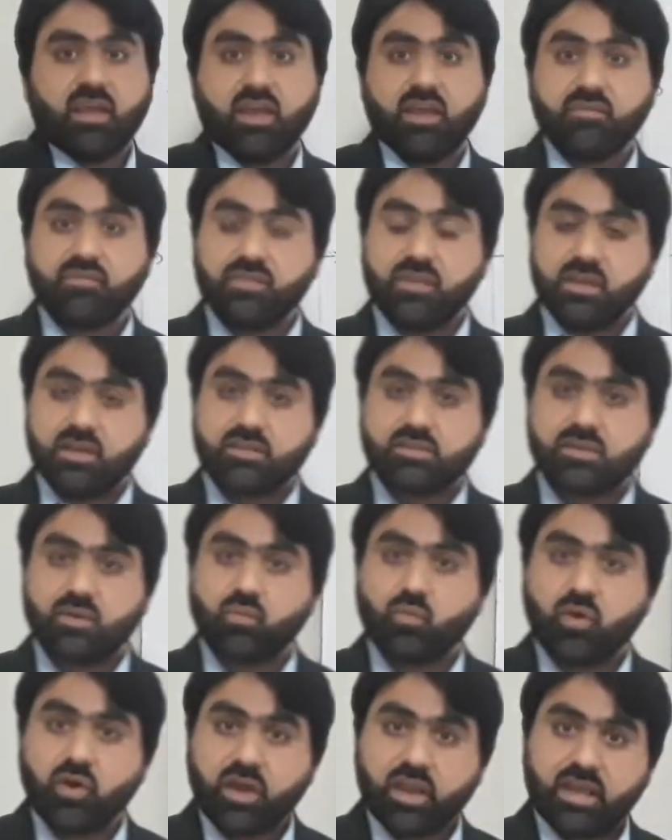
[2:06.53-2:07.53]
if the
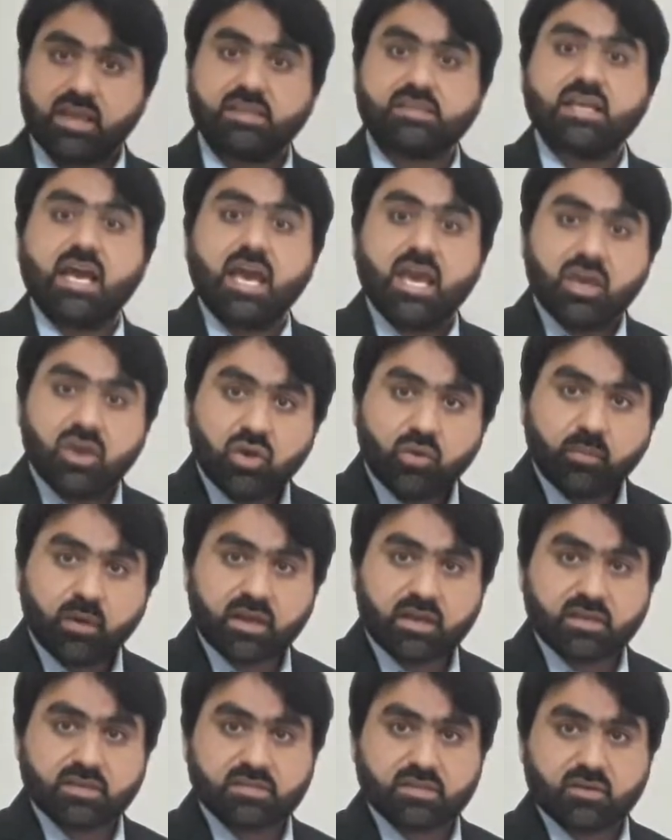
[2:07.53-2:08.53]
reservoir is a
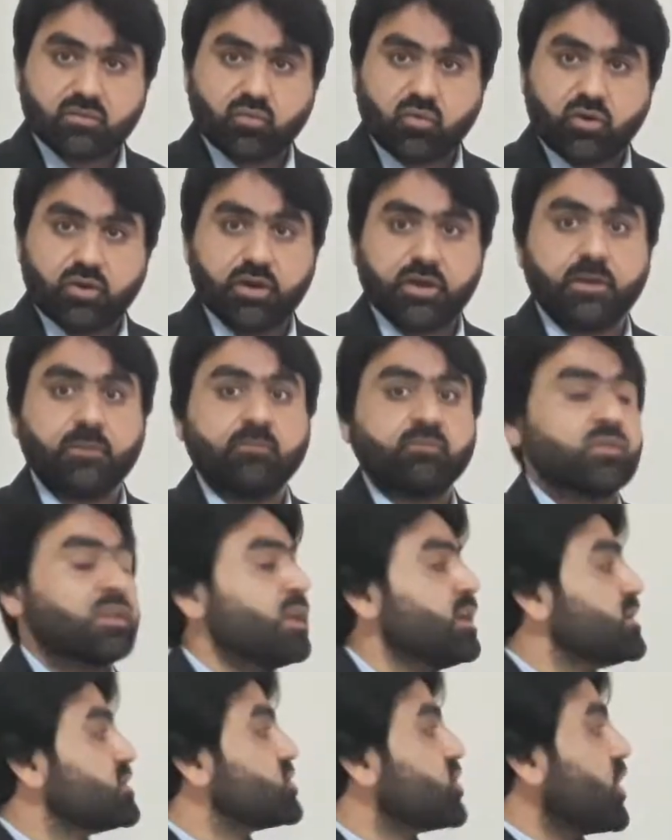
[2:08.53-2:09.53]
human reservoir
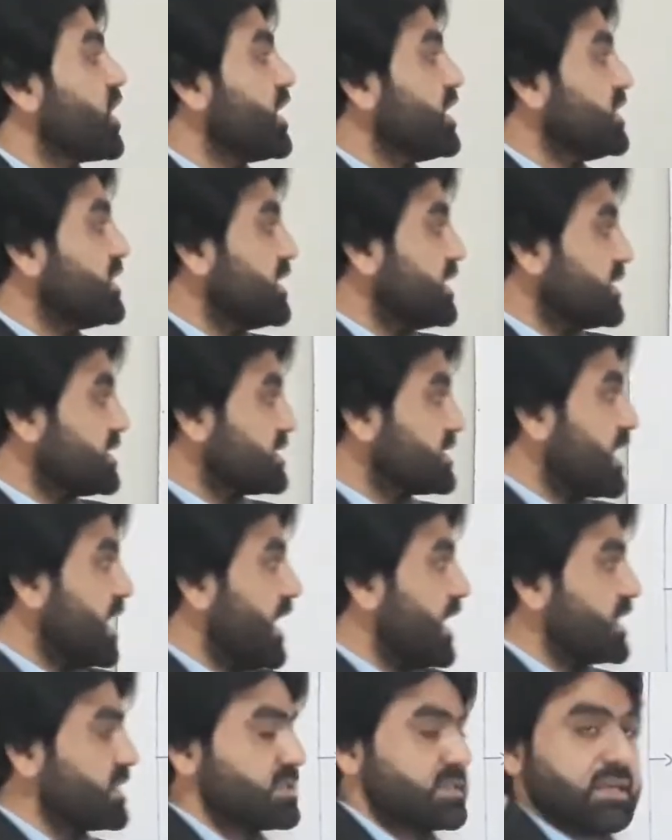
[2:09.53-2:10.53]
so in this
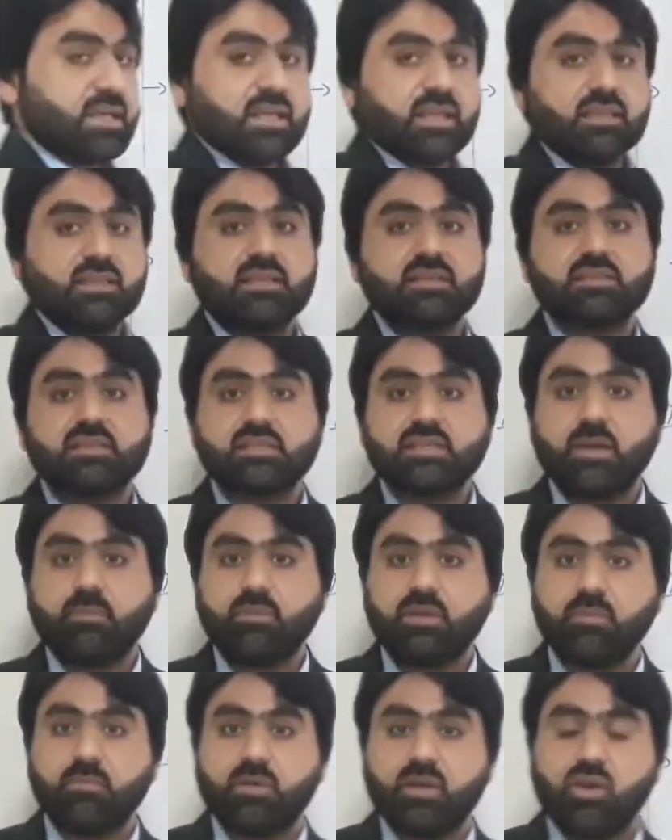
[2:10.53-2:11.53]
case the
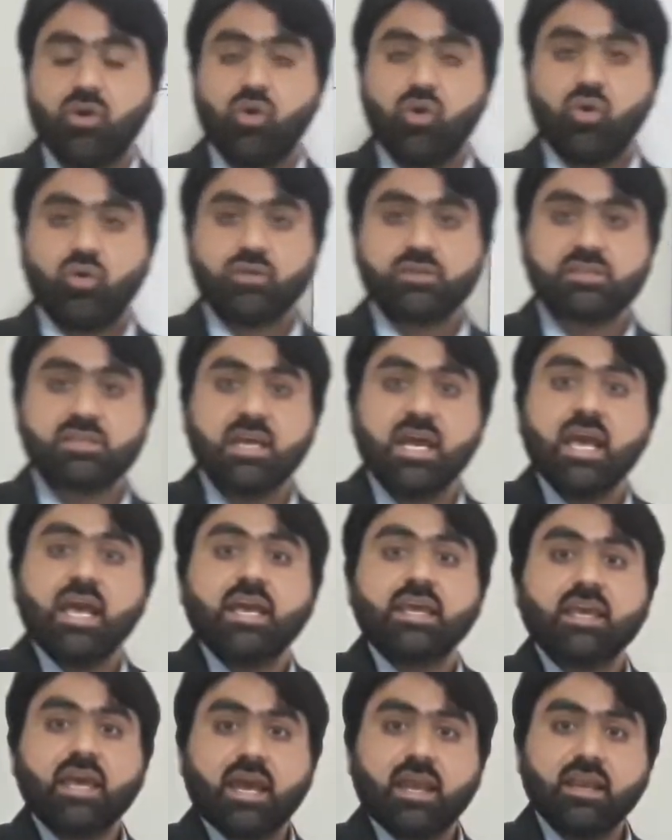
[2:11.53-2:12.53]
susceptible host
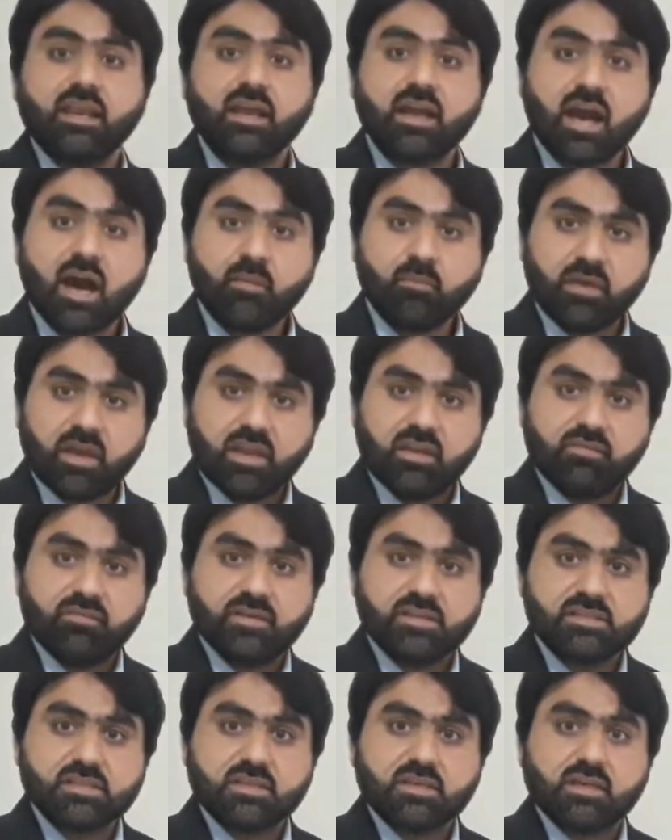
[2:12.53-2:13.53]
can come in
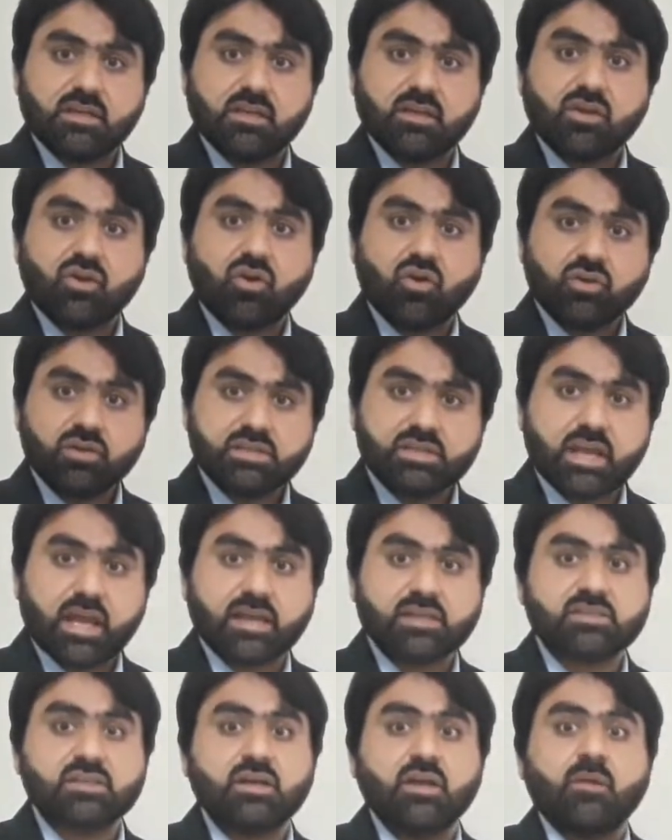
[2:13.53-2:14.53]
physical
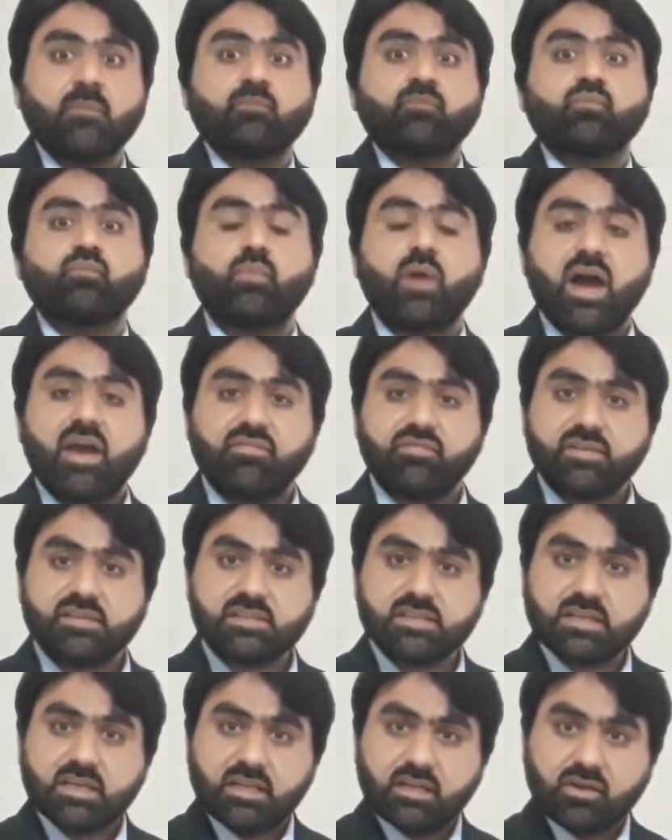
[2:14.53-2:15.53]
contact by
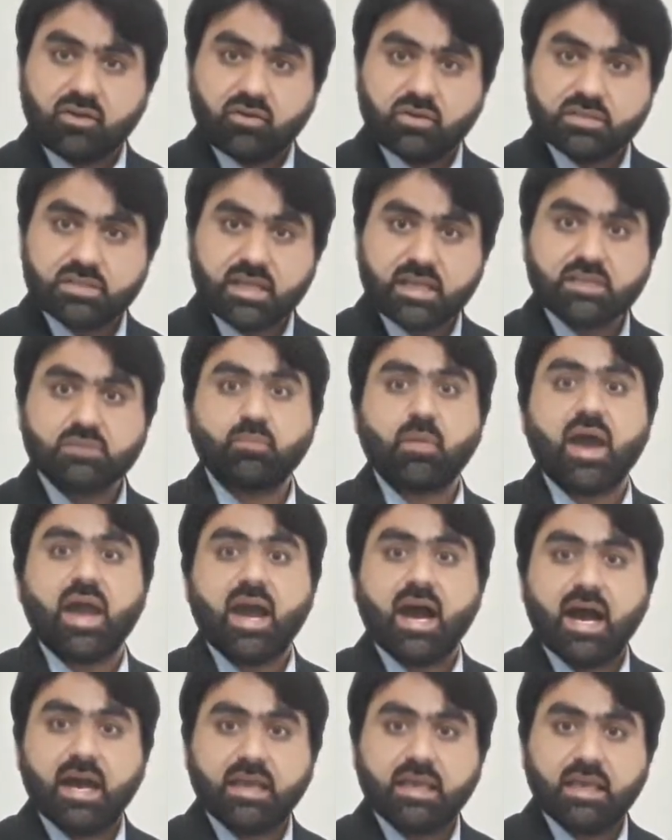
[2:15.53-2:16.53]
physical contact, by
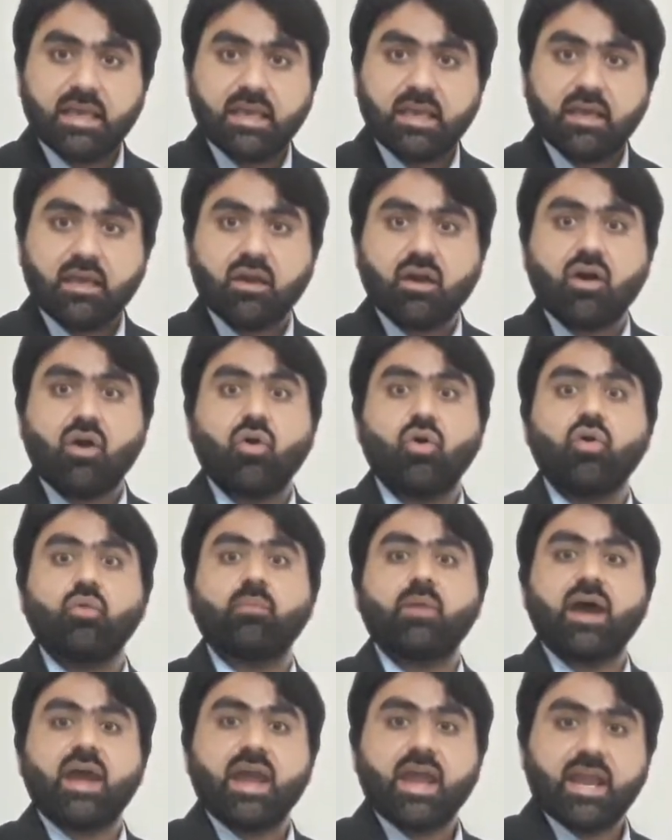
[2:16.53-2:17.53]
hugging or
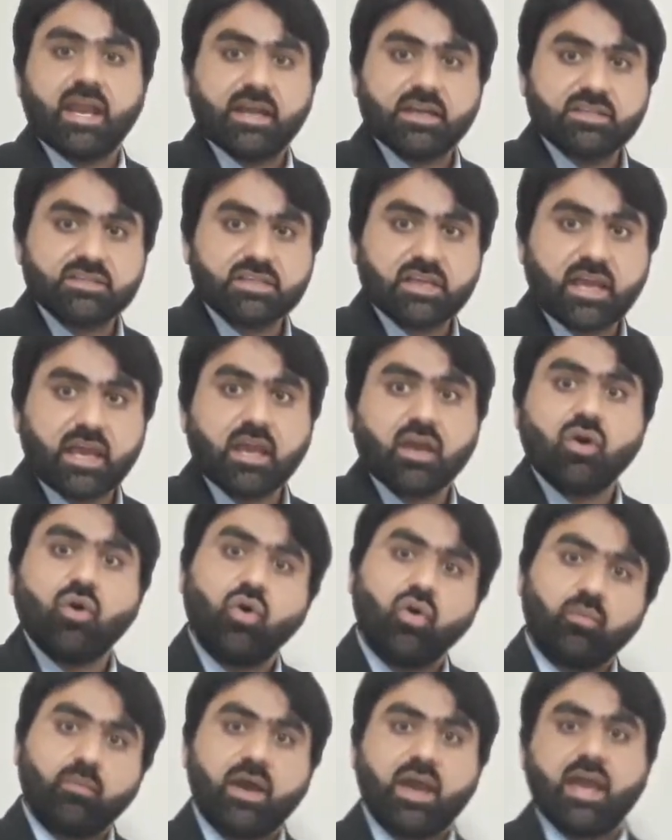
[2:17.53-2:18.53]
by handshake
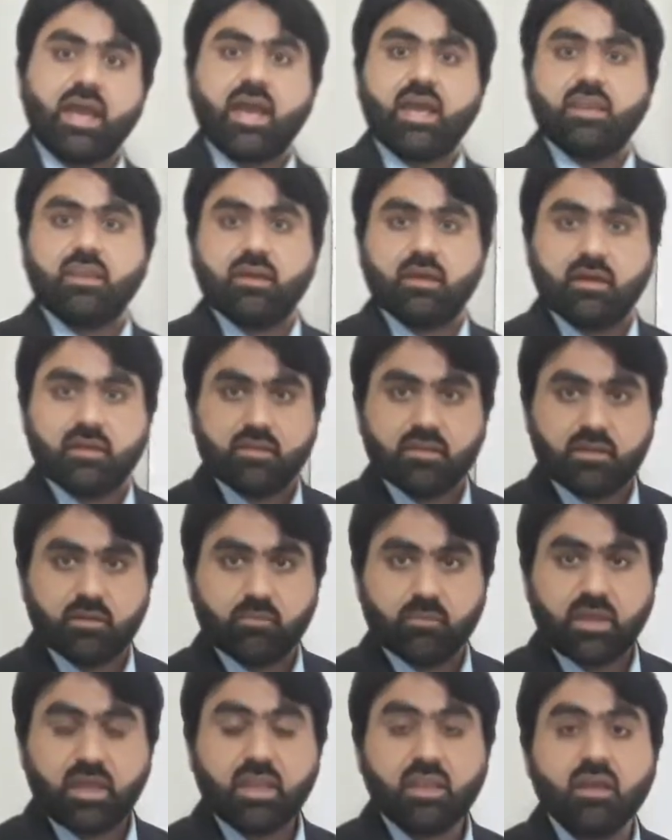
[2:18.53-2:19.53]
or by any other
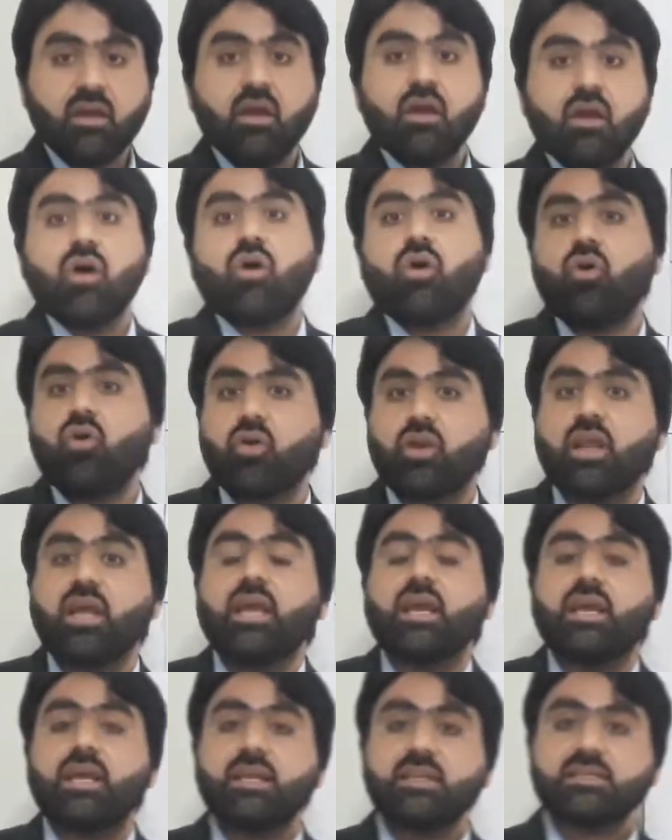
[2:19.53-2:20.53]
mean or
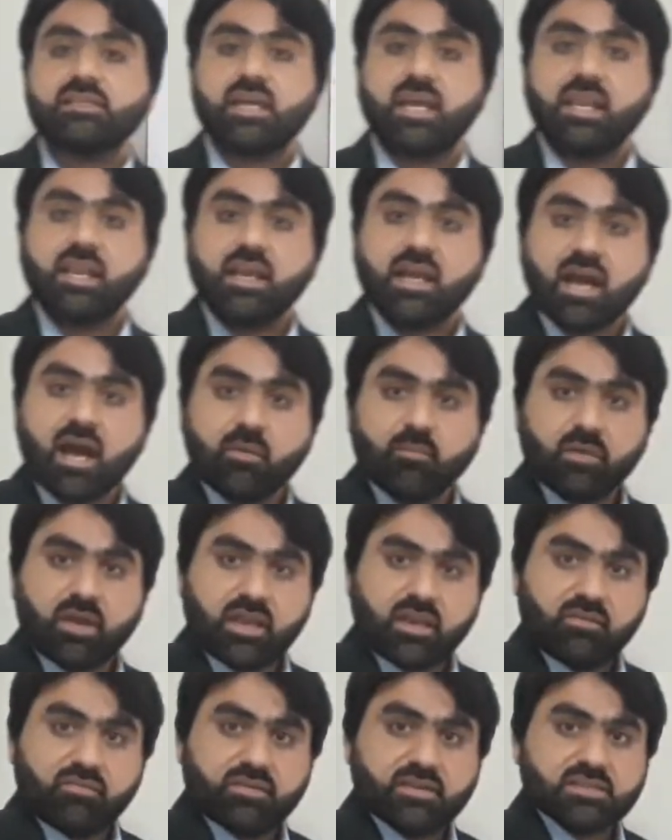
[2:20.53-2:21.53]
it can come
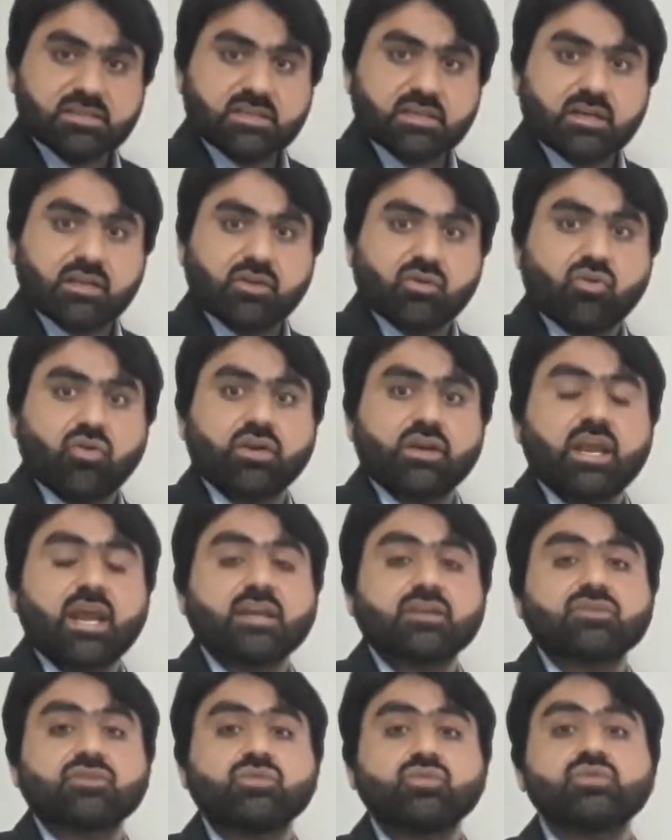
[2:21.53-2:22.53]
in physical
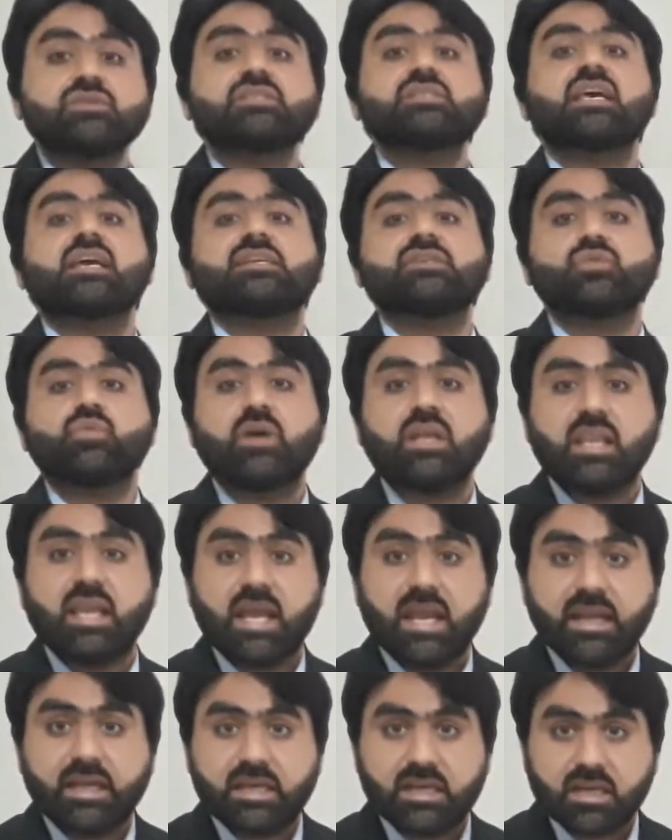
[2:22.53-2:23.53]
contact through sexual
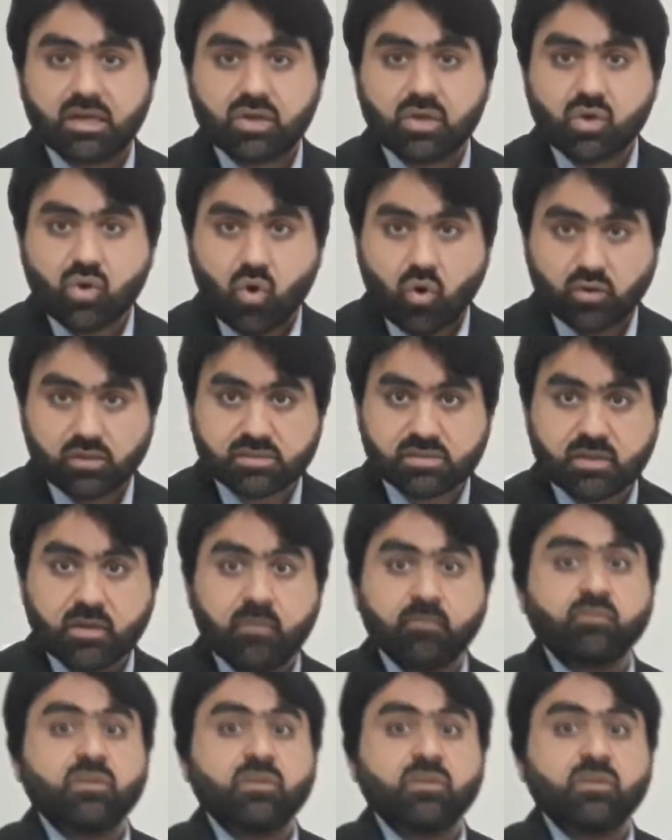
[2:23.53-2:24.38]
intercourse.